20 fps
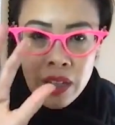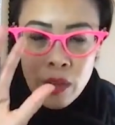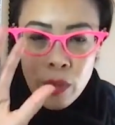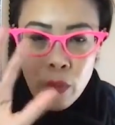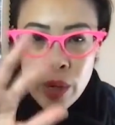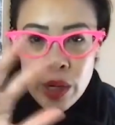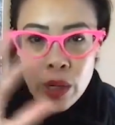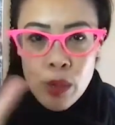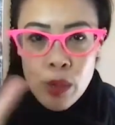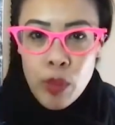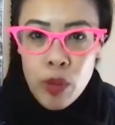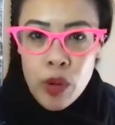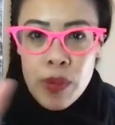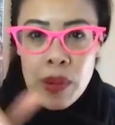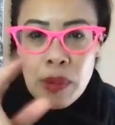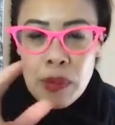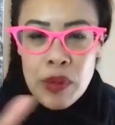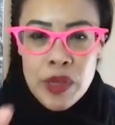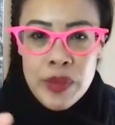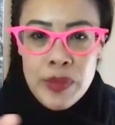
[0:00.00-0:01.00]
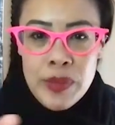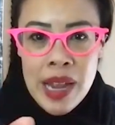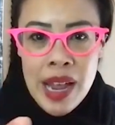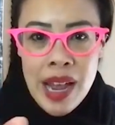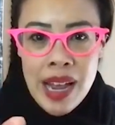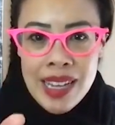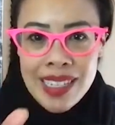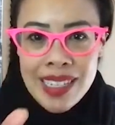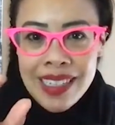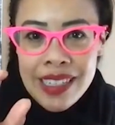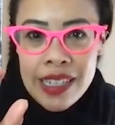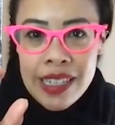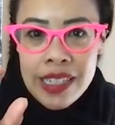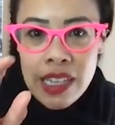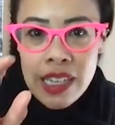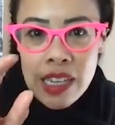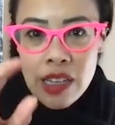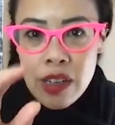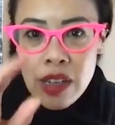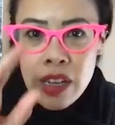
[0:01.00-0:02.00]
what your board members may ask. And it's
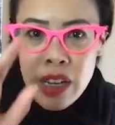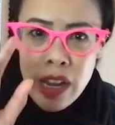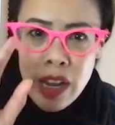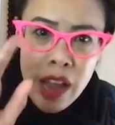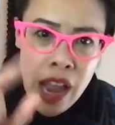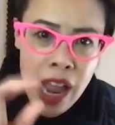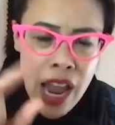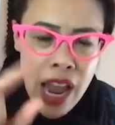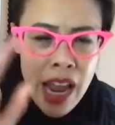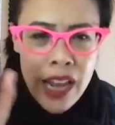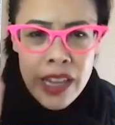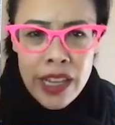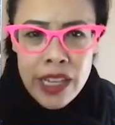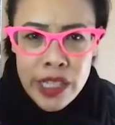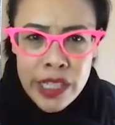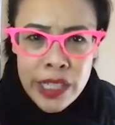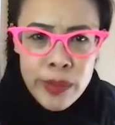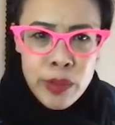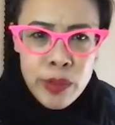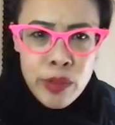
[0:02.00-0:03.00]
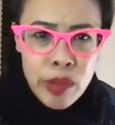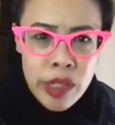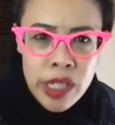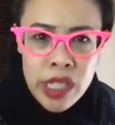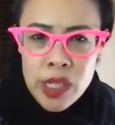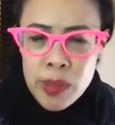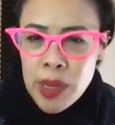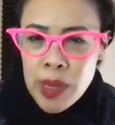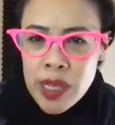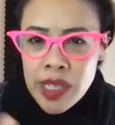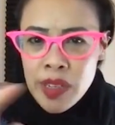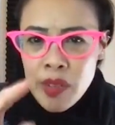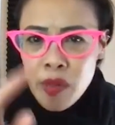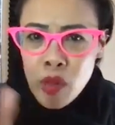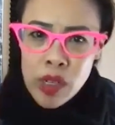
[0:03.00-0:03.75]
like, hey, this seems really expensive.